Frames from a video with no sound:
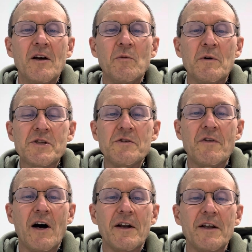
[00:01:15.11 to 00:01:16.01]
Once you've
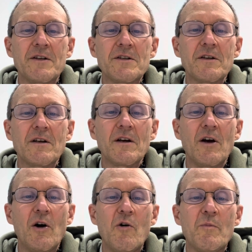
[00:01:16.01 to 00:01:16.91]
got it
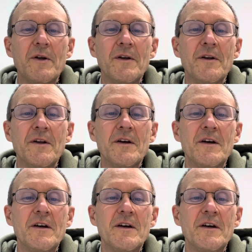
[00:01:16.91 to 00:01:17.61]
open,